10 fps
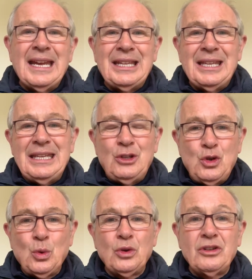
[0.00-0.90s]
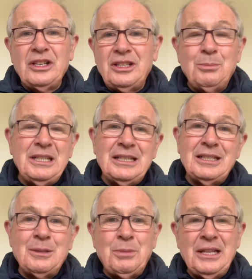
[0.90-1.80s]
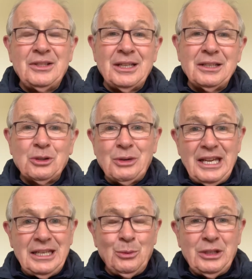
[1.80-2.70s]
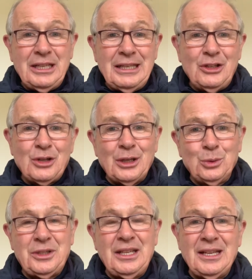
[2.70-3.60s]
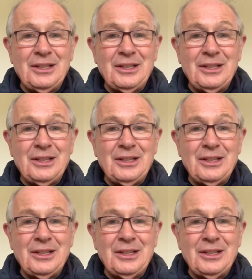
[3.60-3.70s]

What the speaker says: the junior and intermediate depends on the grading within each county,